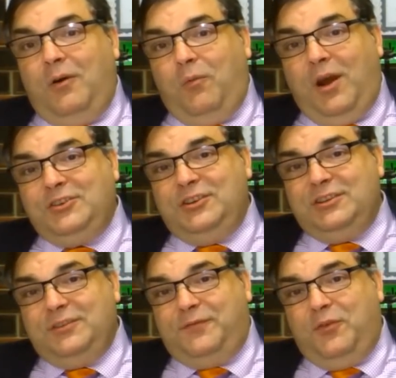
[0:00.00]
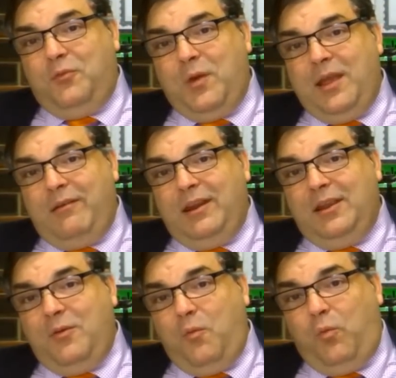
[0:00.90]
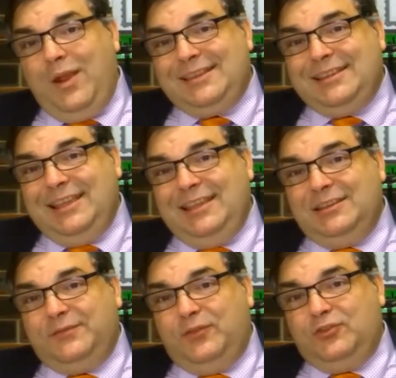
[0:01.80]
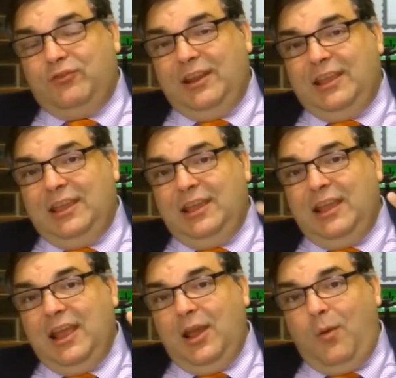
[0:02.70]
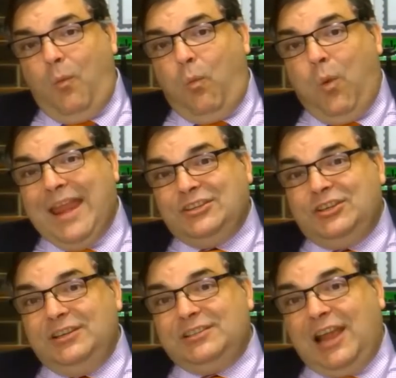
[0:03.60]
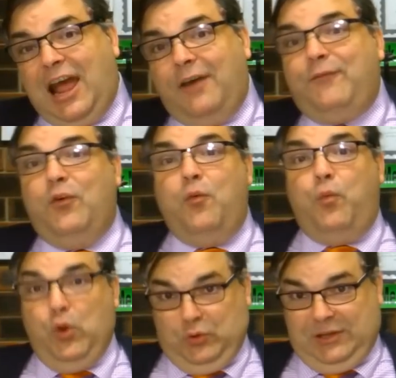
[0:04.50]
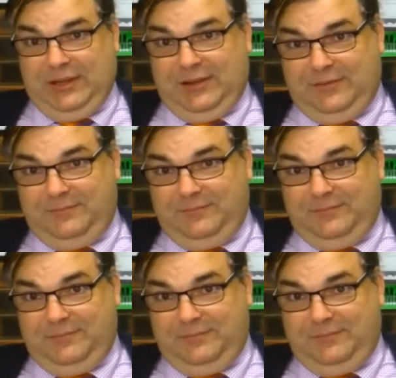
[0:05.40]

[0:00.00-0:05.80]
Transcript: Watches are for wearing, whiskey is for drinking, wenches are for wooting.